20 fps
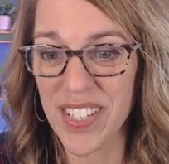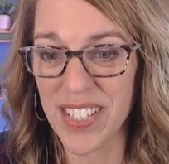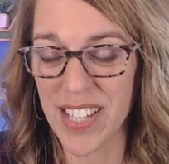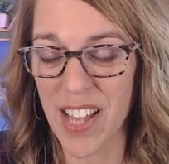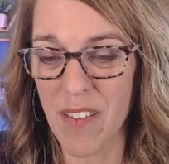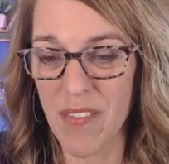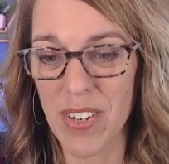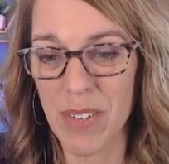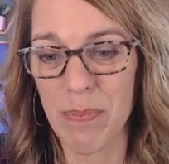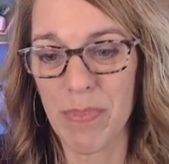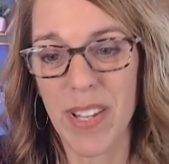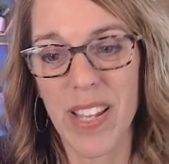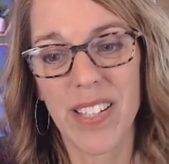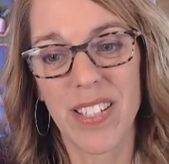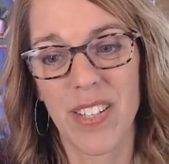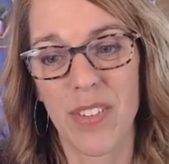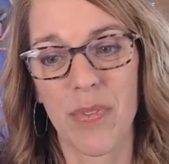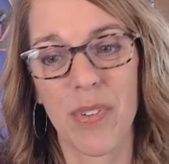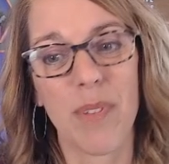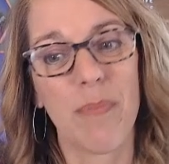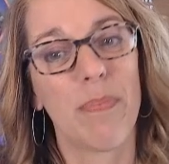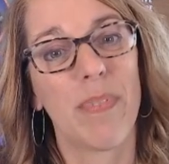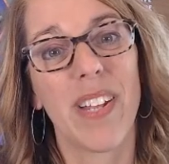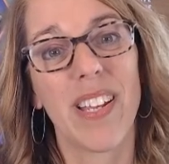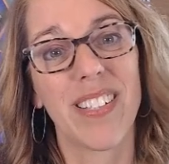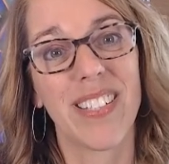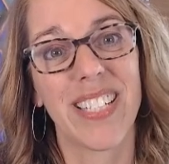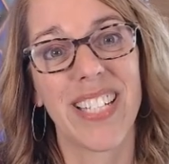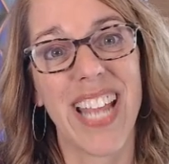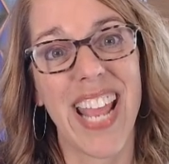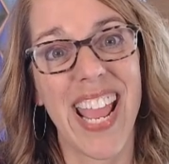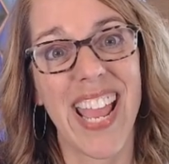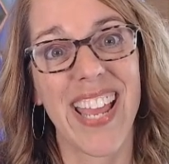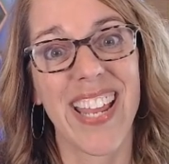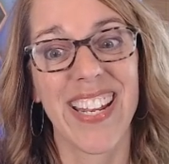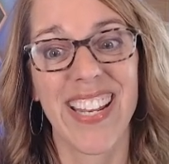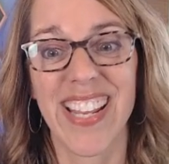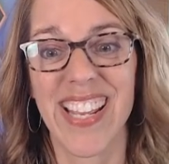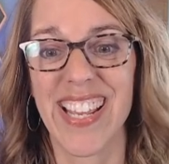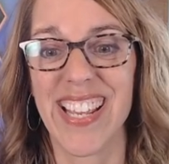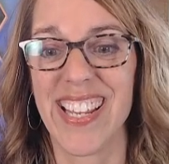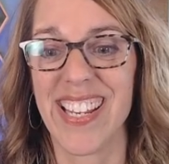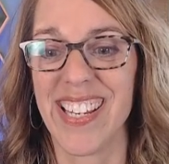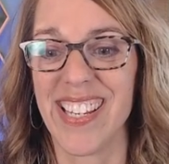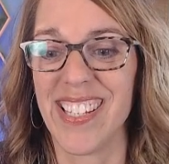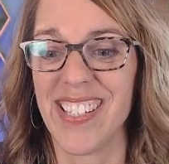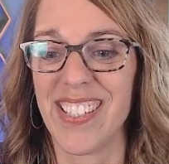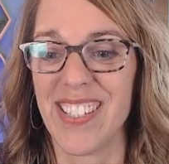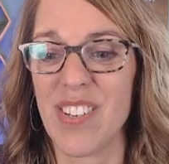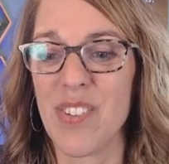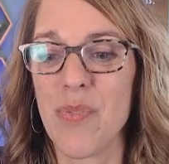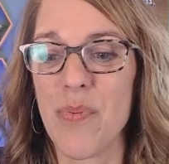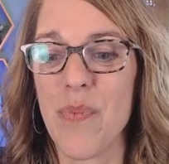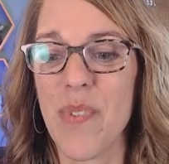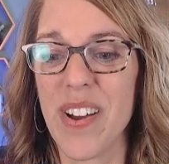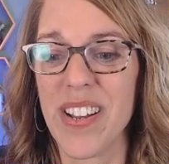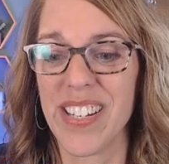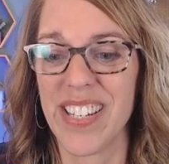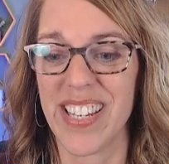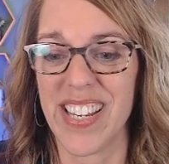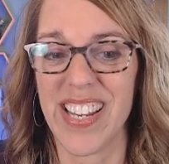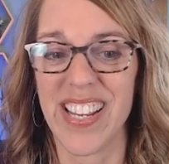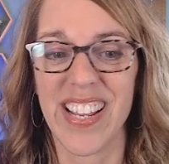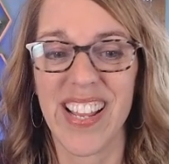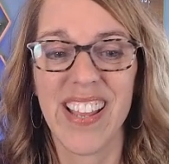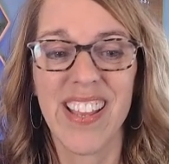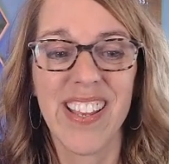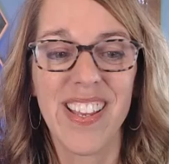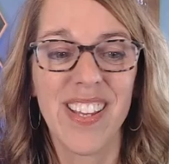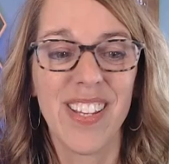Seven plus three plus 10 is 20.